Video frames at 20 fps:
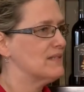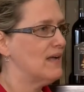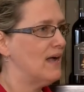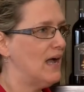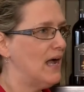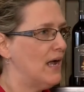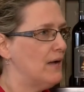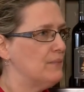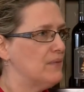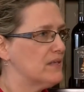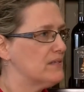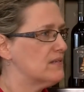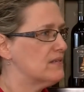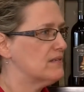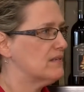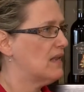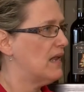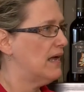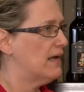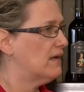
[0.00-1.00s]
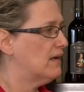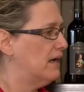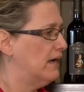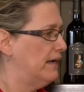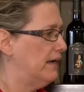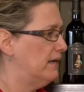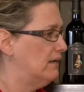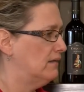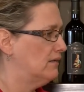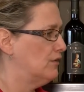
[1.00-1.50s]
time, this is like
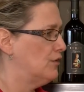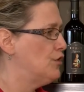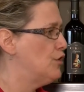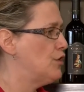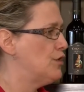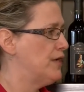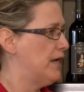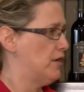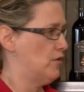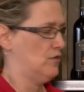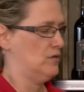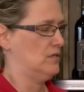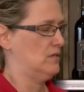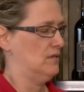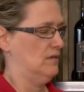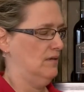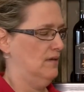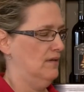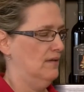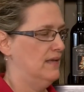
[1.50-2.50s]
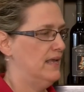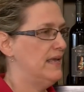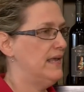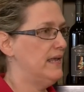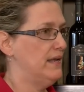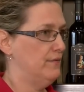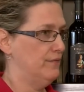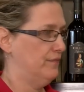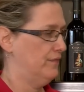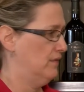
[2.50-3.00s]
a New Year's
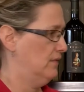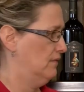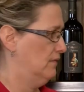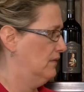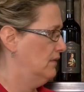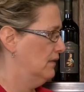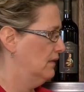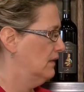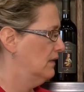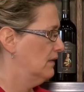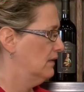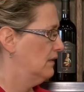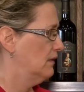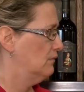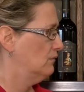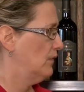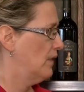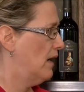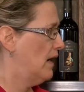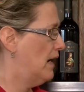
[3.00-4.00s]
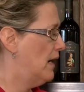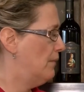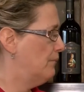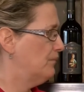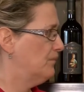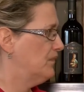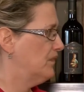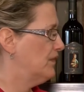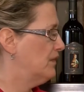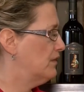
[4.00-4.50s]
Eve.
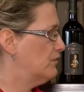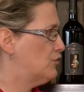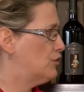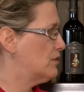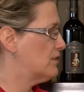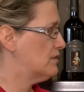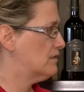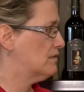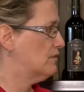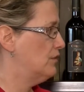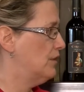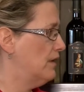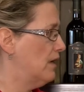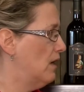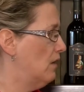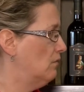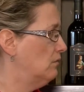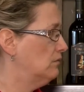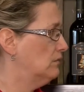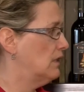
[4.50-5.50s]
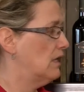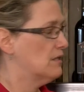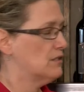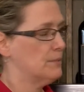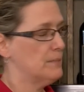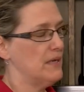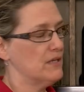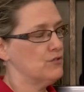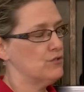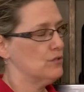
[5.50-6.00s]
Um, just, you know,
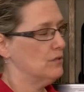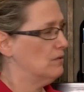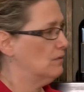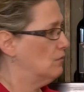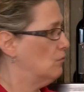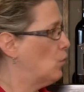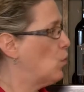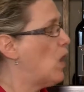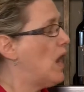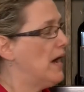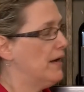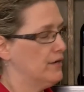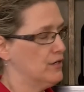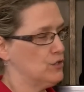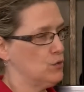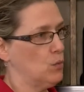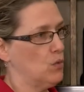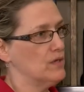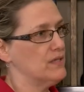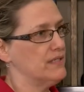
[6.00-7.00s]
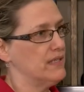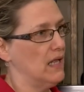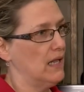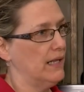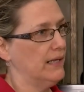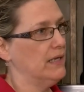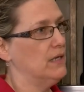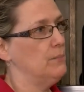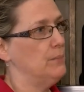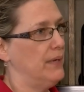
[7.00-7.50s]
as much wine as we're
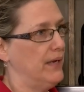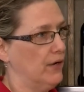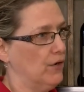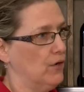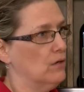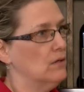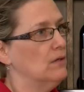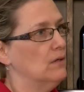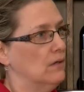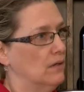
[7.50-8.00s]
selling in beer.